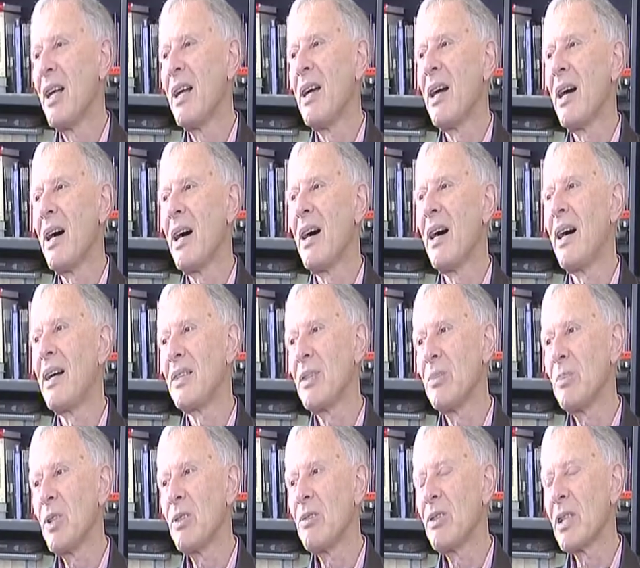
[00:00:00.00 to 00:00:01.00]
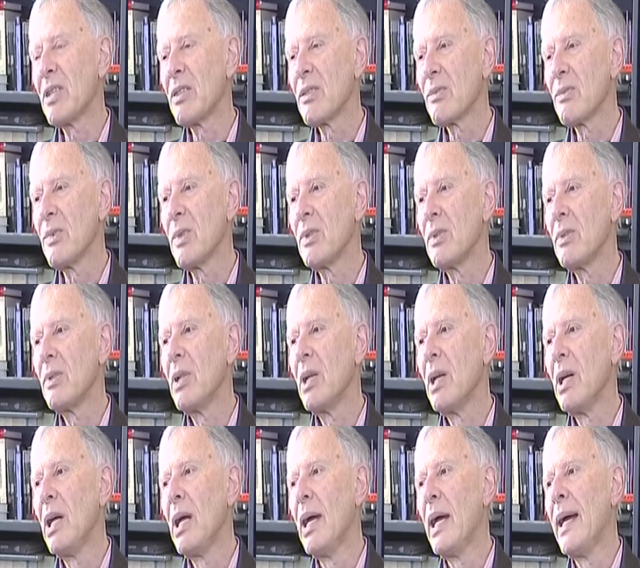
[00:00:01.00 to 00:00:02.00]
under Putin's rule.
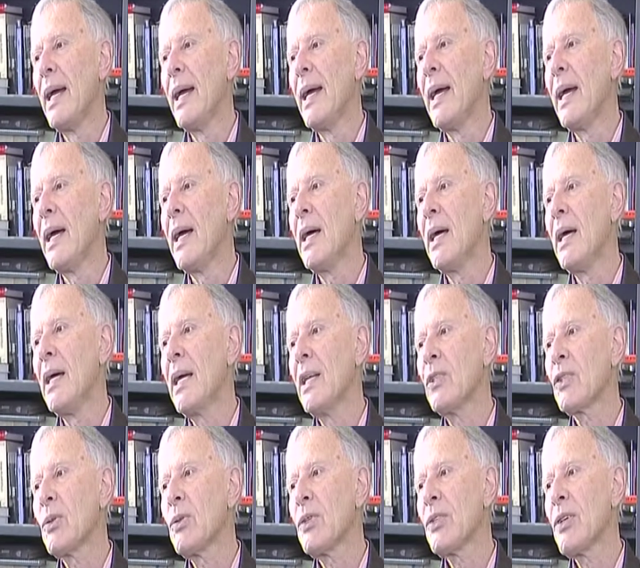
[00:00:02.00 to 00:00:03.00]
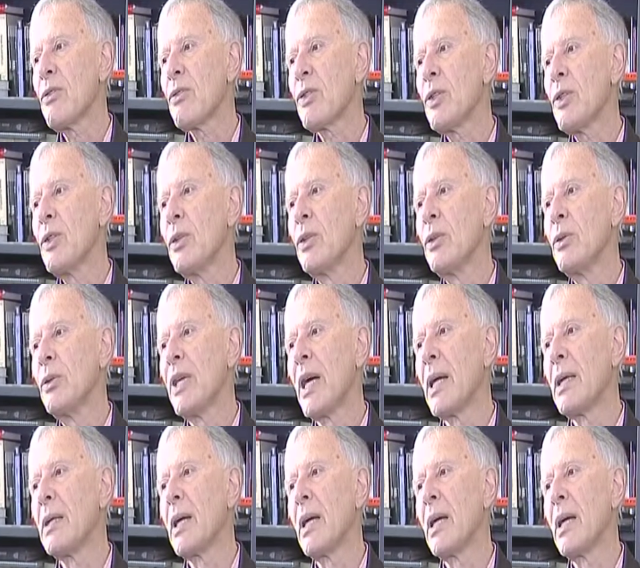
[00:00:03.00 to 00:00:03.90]
It's also true that